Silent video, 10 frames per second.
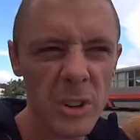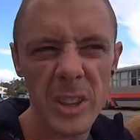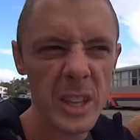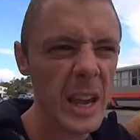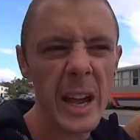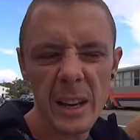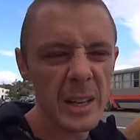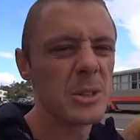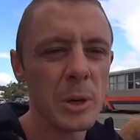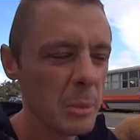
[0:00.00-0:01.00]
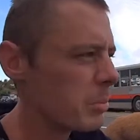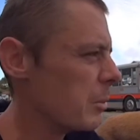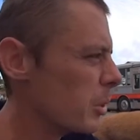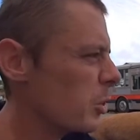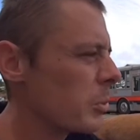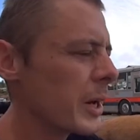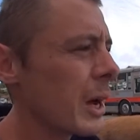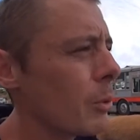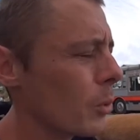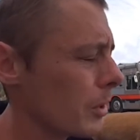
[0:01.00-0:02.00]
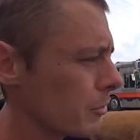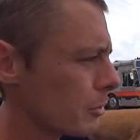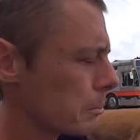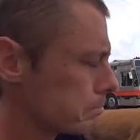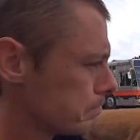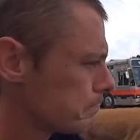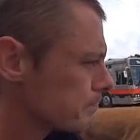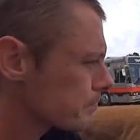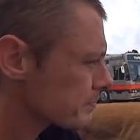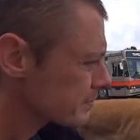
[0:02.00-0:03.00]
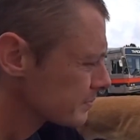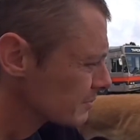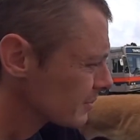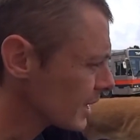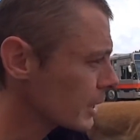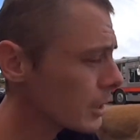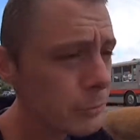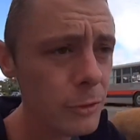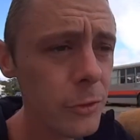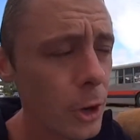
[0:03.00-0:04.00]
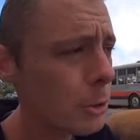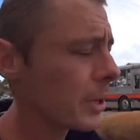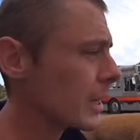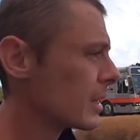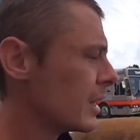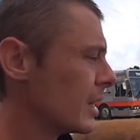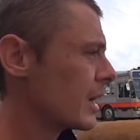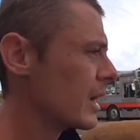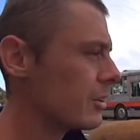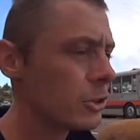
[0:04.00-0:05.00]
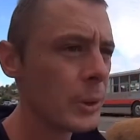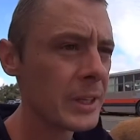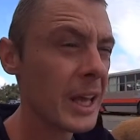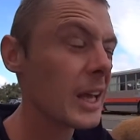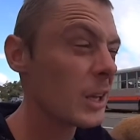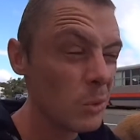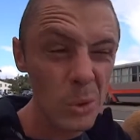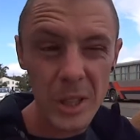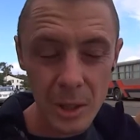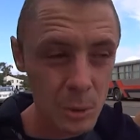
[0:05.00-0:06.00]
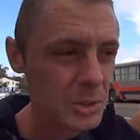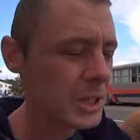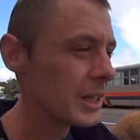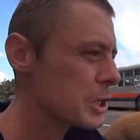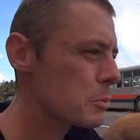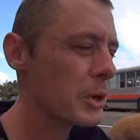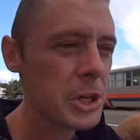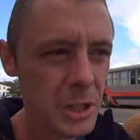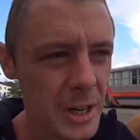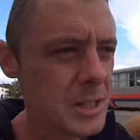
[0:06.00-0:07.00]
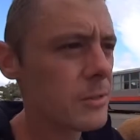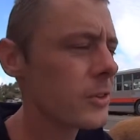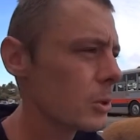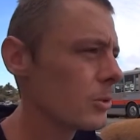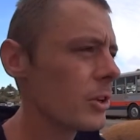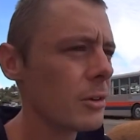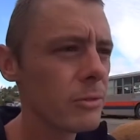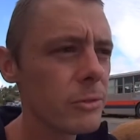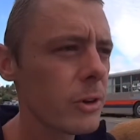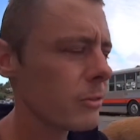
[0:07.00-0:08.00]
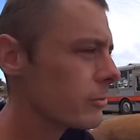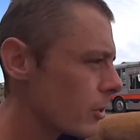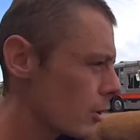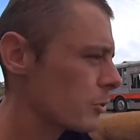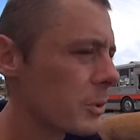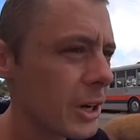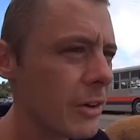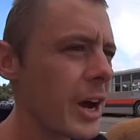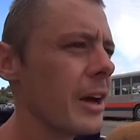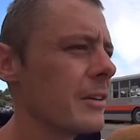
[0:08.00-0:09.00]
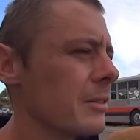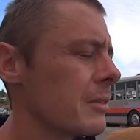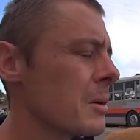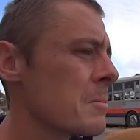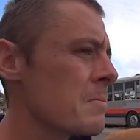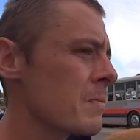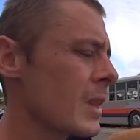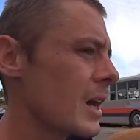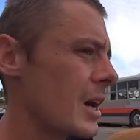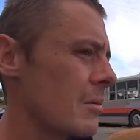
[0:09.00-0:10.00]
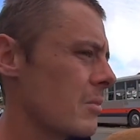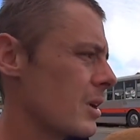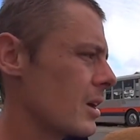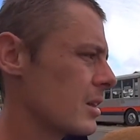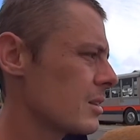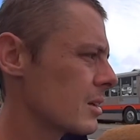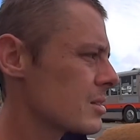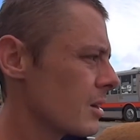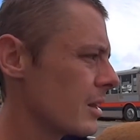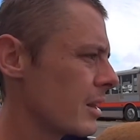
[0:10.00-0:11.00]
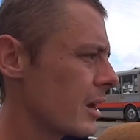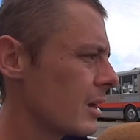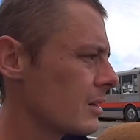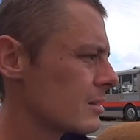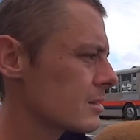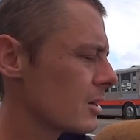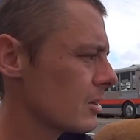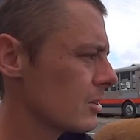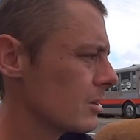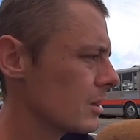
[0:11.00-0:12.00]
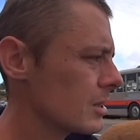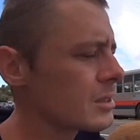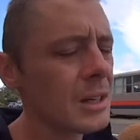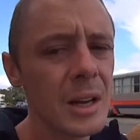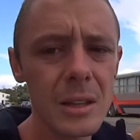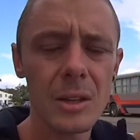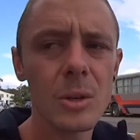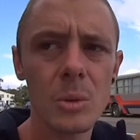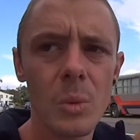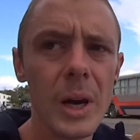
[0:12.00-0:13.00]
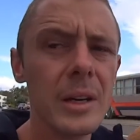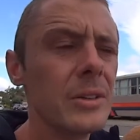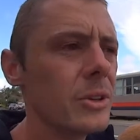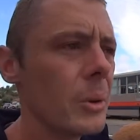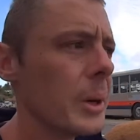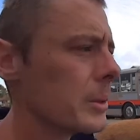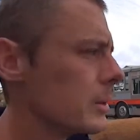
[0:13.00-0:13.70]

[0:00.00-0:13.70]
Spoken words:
around the yard, like doing a poo pickup or whatever, and he'll have to follow me, and in doing that he will yield to leash pressure as he feels it, and follows me around, and things like that. So it's another good way to do it.